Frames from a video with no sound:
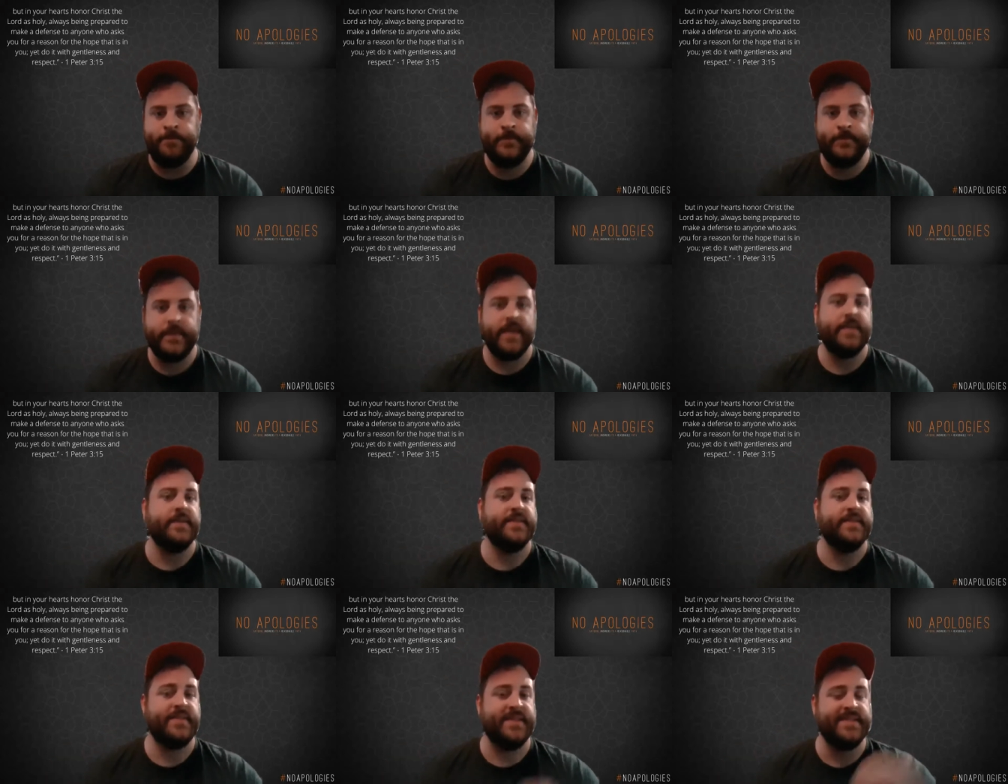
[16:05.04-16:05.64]

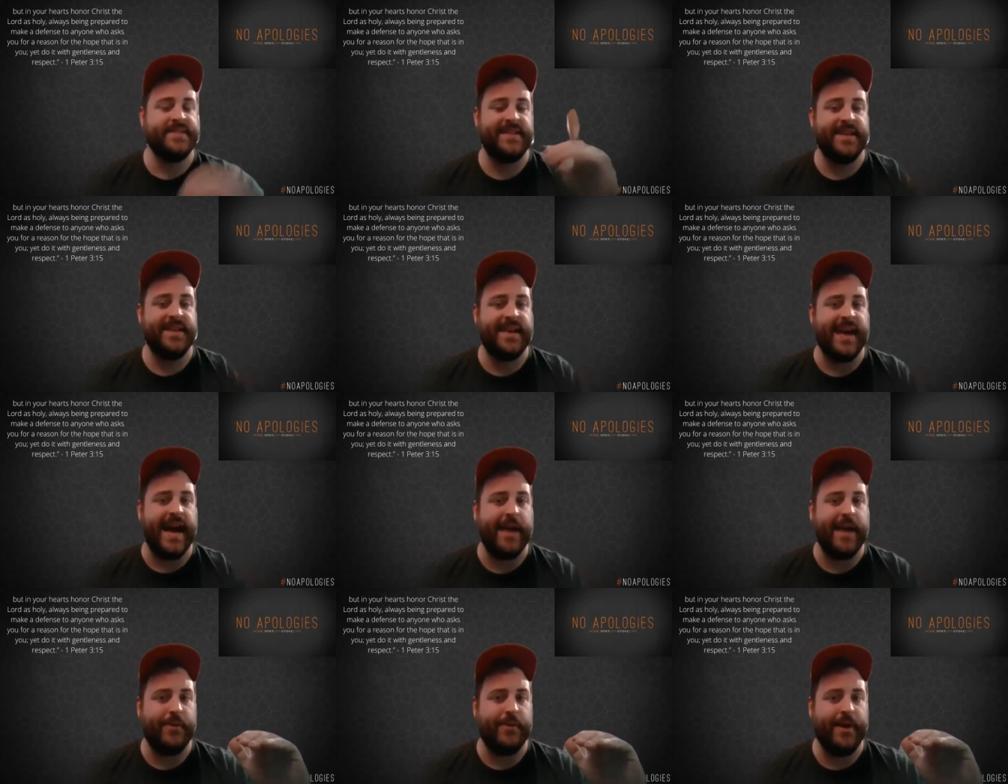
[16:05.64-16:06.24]
this isn't a
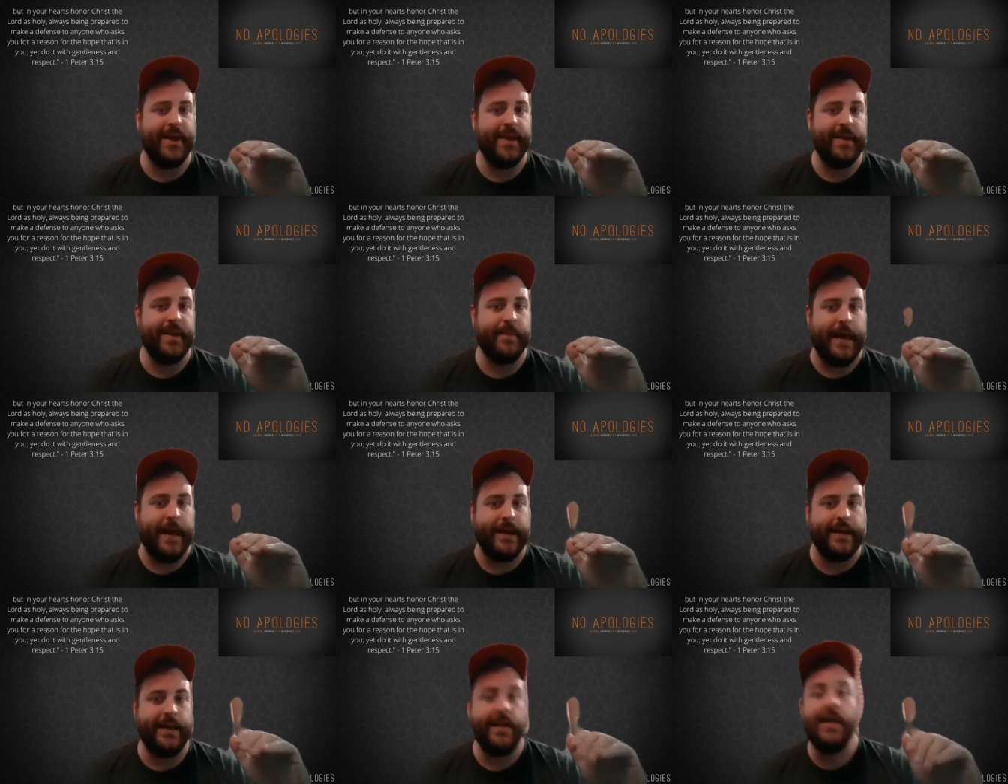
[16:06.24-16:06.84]
guy writing
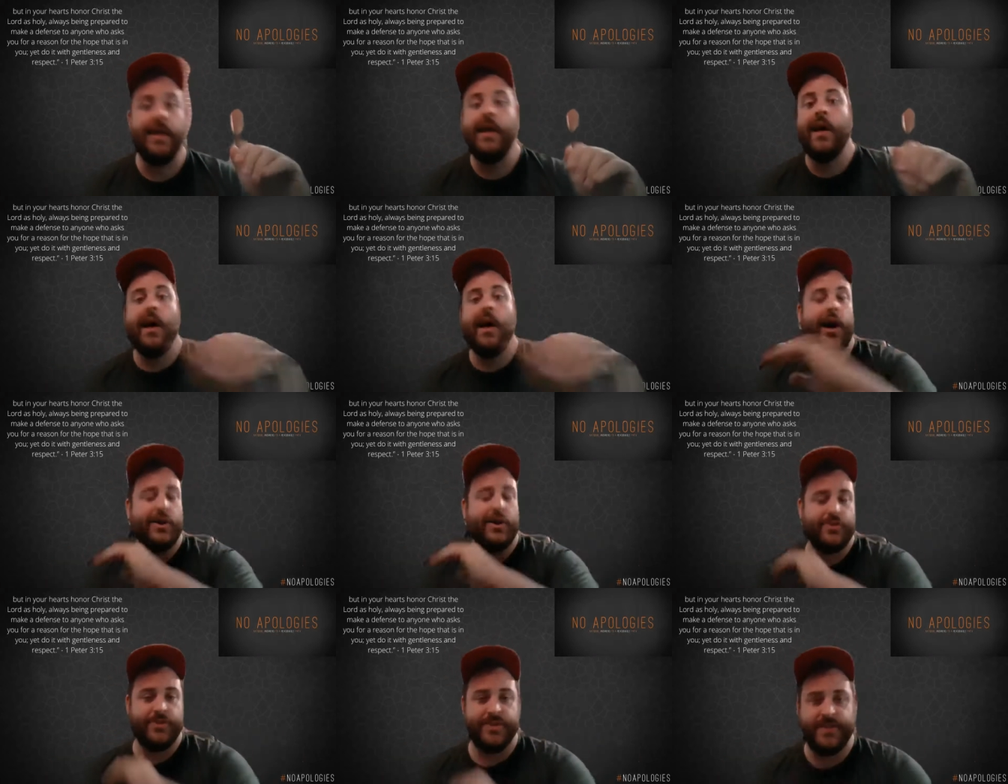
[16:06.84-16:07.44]
about it
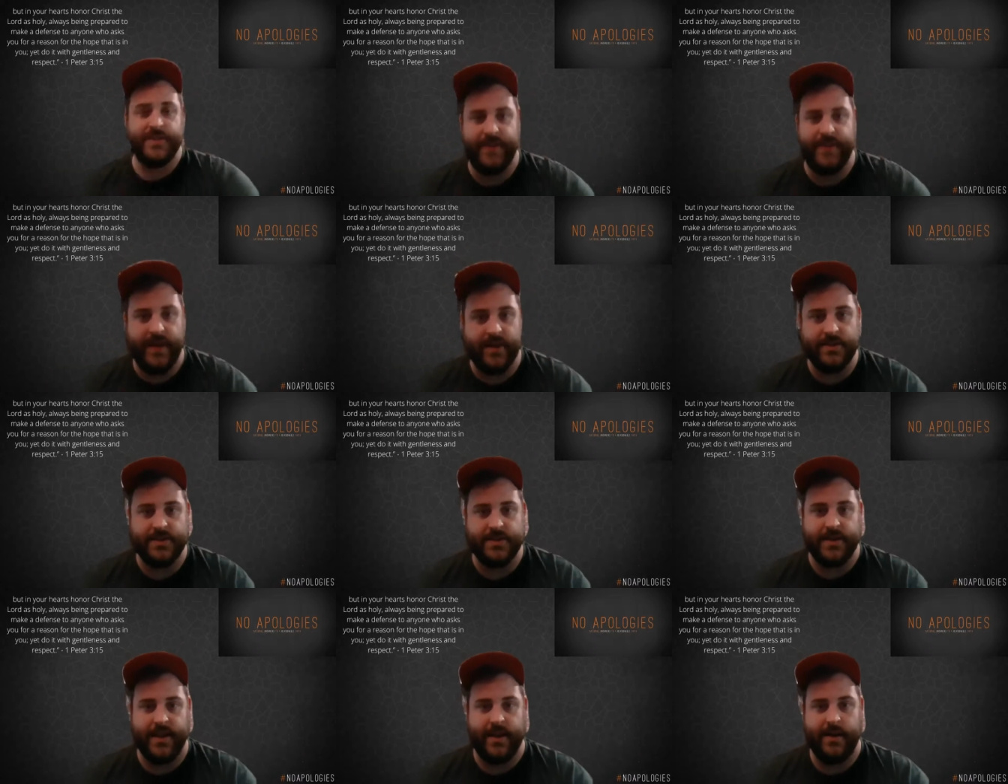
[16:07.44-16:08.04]
hundreds of
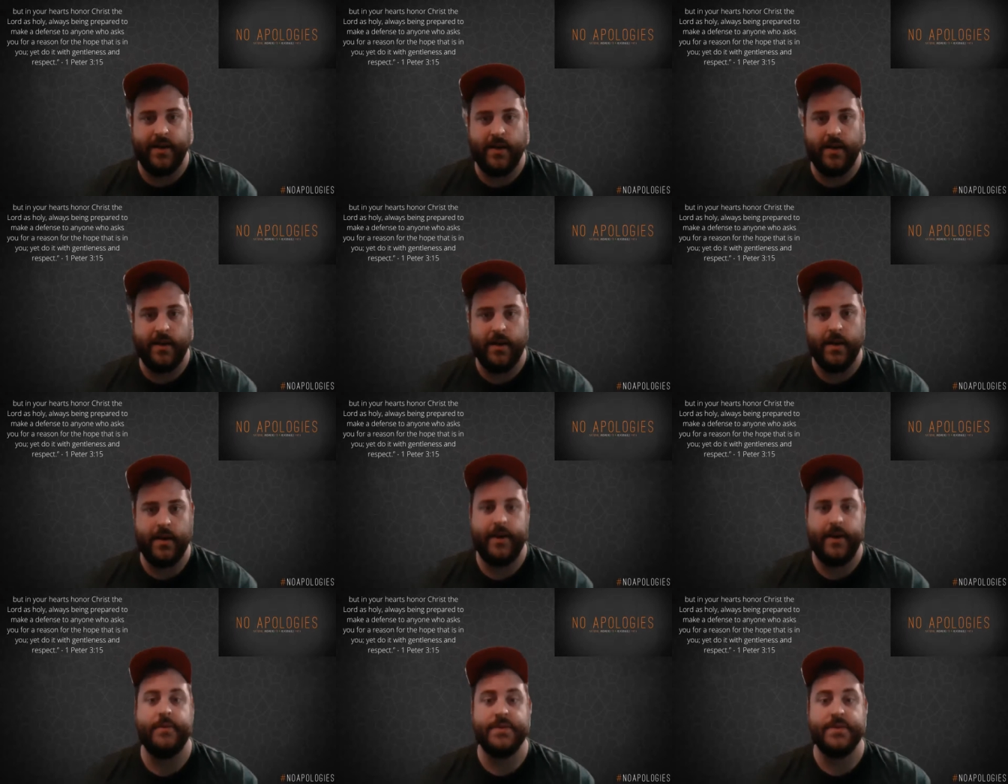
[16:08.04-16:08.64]
years later. All
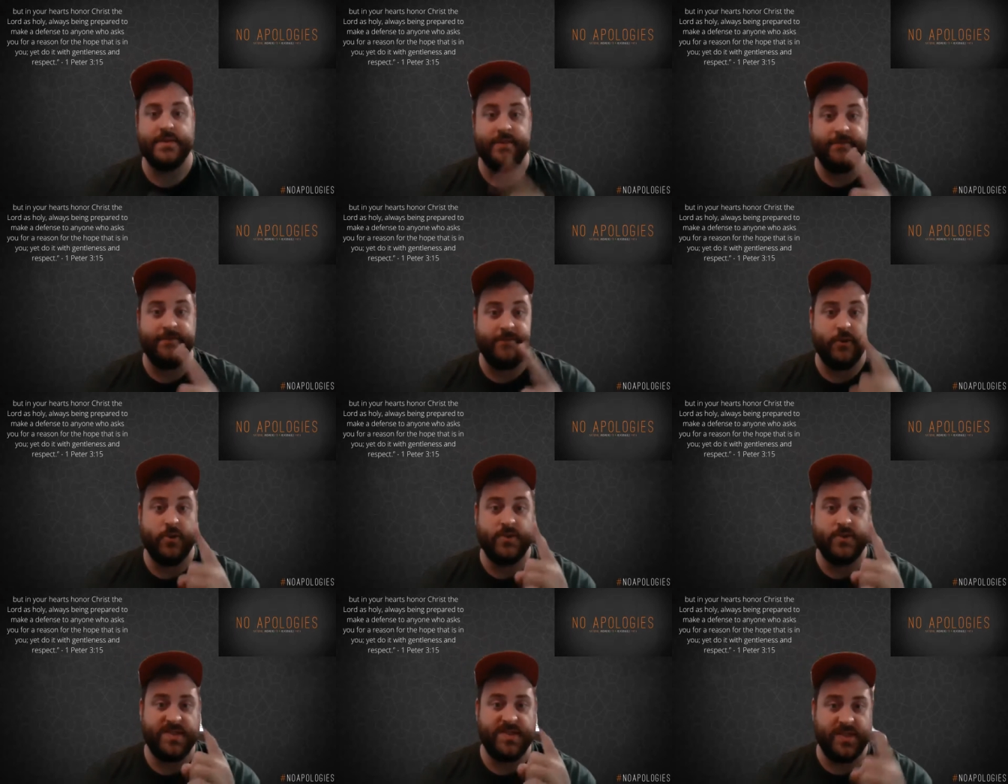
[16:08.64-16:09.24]
right, he was a
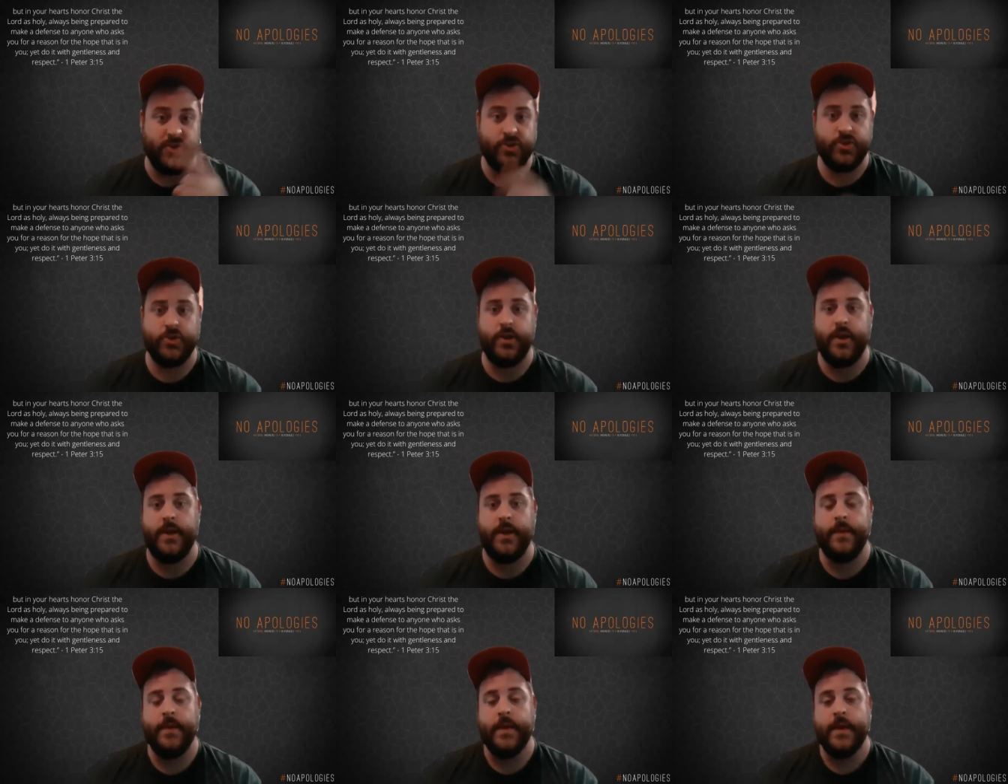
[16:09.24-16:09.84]
first
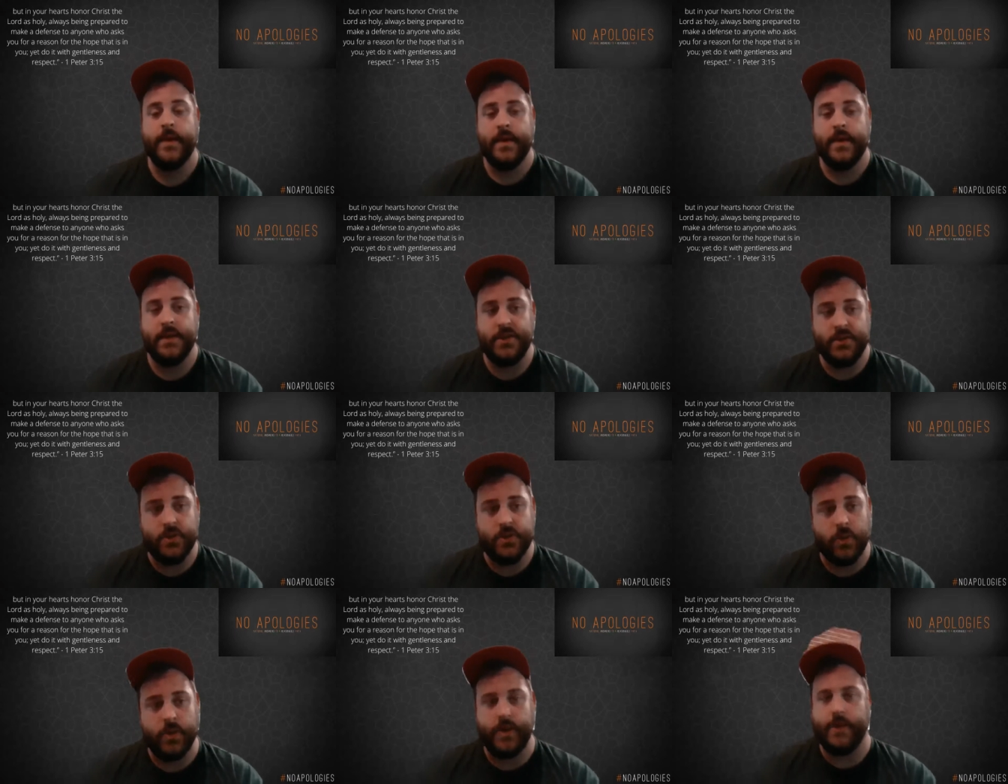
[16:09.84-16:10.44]
century
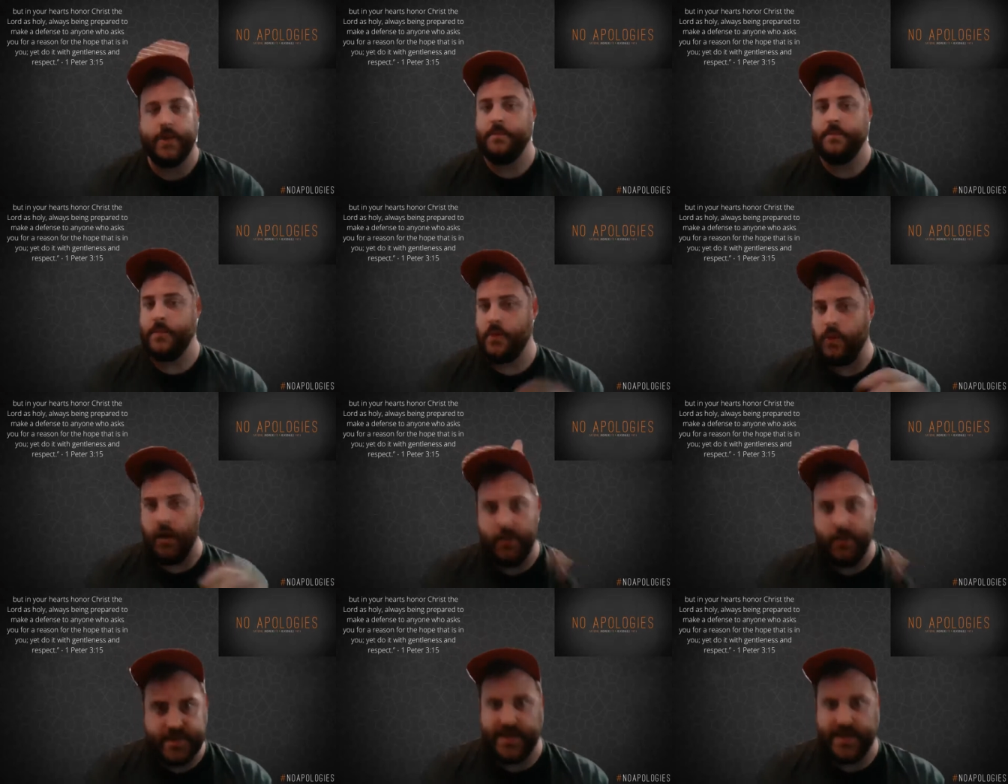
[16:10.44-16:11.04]
historian
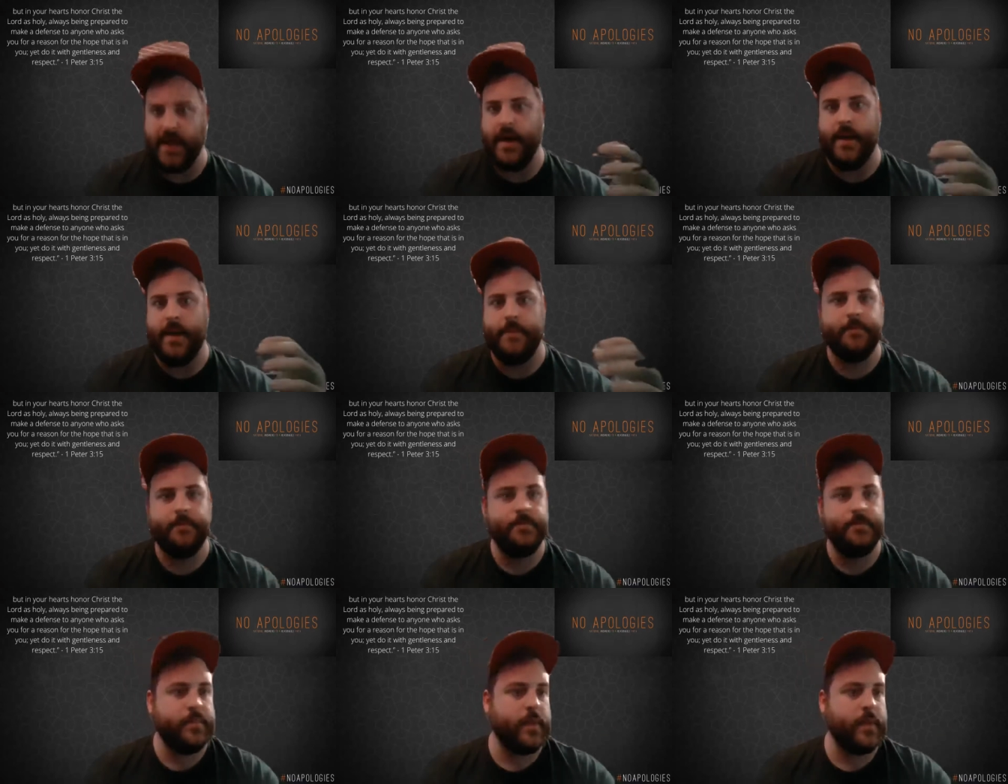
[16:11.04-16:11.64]
around the time
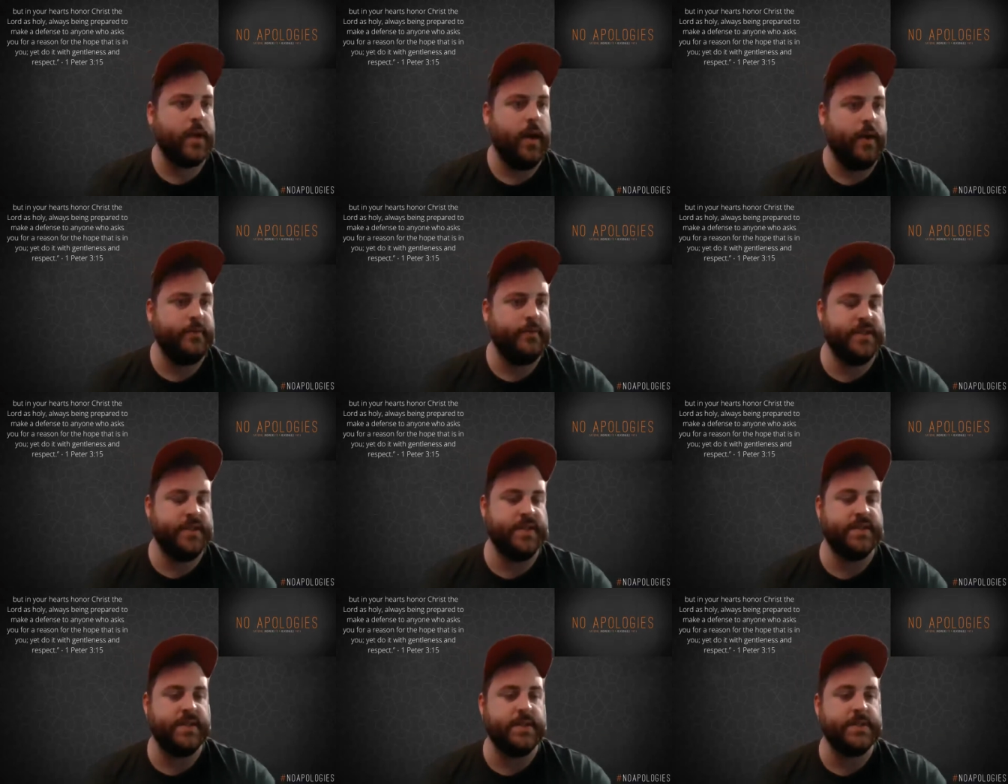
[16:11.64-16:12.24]
of
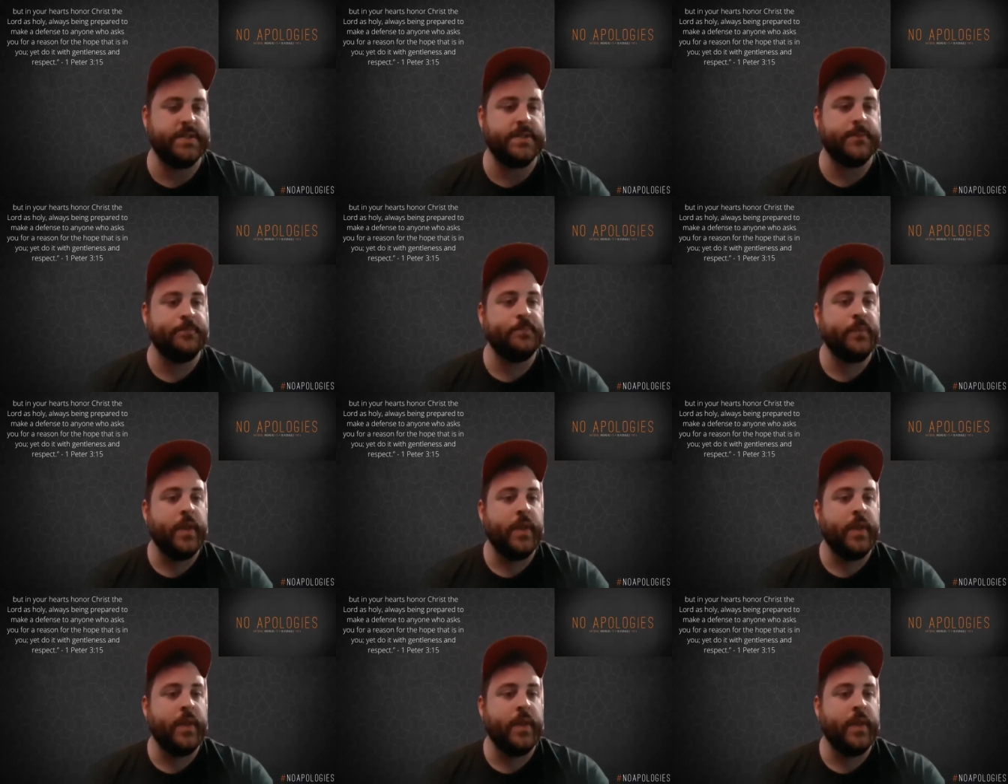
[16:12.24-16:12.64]
Jesus.